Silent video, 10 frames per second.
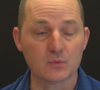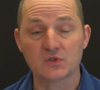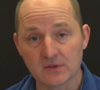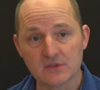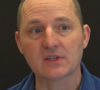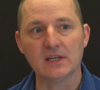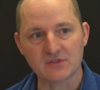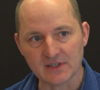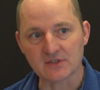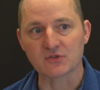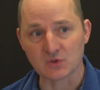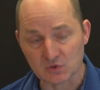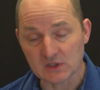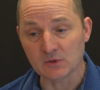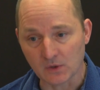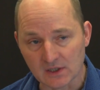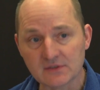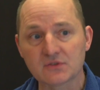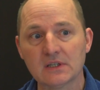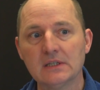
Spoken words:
which in this case the answer is it was.